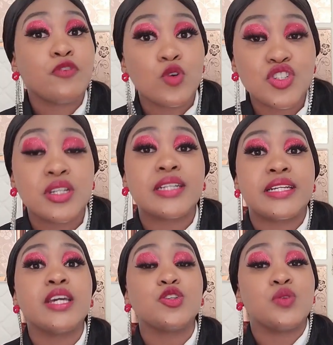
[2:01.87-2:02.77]

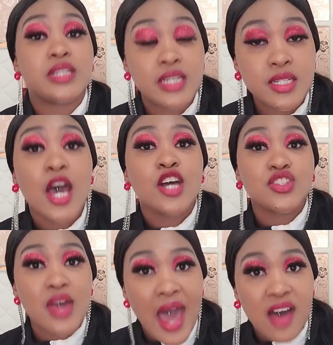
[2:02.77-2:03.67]
Unfortunately, you need
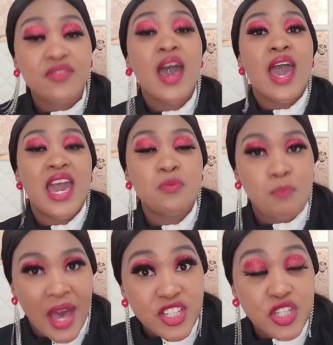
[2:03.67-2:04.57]
to have a
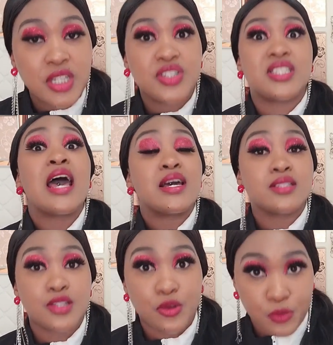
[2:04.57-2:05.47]
bachelor's
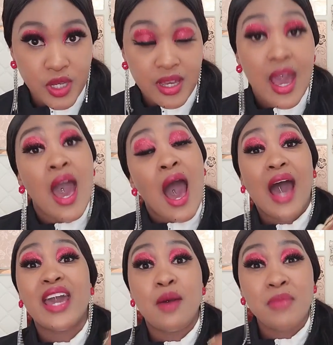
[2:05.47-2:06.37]
degree.
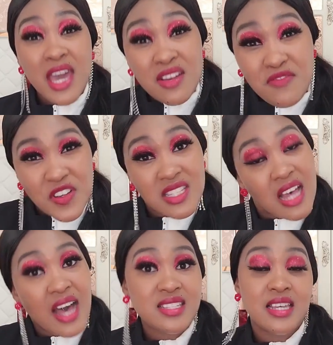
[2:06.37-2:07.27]
I am
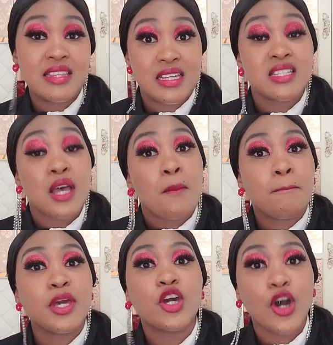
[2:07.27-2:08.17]
emphasizing this
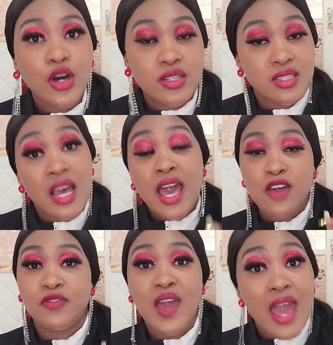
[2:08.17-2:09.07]
because
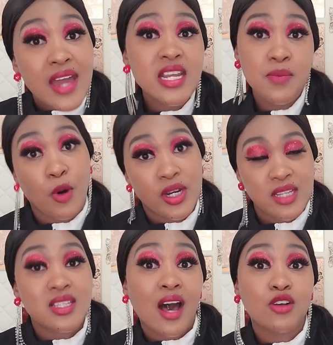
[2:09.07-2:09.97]
if
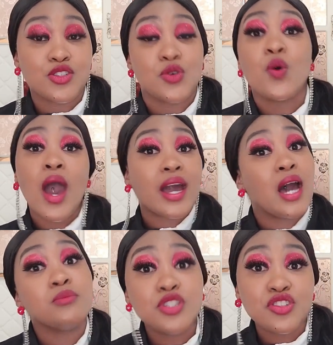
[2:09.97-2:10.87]
anybody tells you
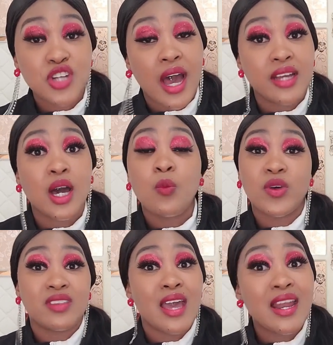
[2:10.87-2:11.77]
come to
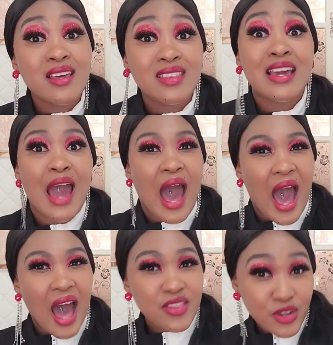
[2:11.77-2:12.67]
China with anything
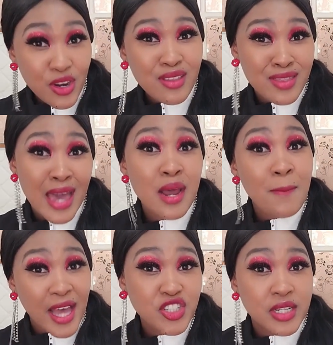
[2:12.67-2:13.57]
other than
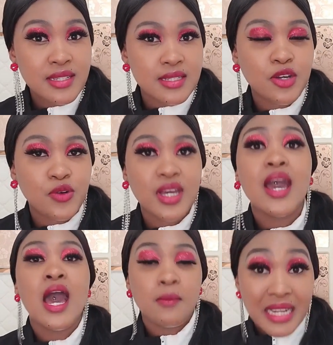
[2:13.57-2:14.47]
a bachelor's
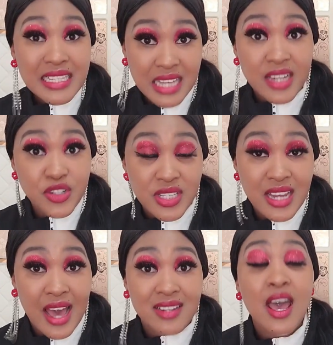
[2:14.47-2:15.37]
degree, please
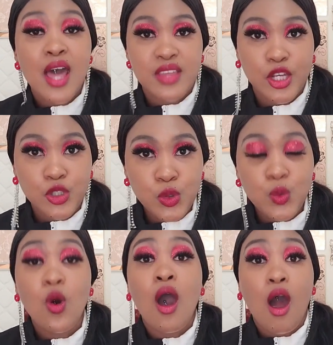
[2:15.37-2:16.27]
understand that
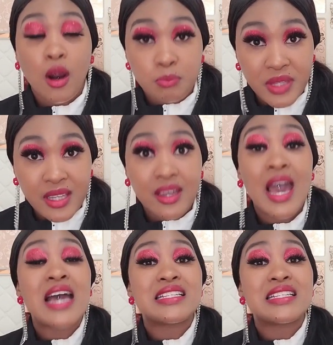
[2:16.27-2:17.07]
you are being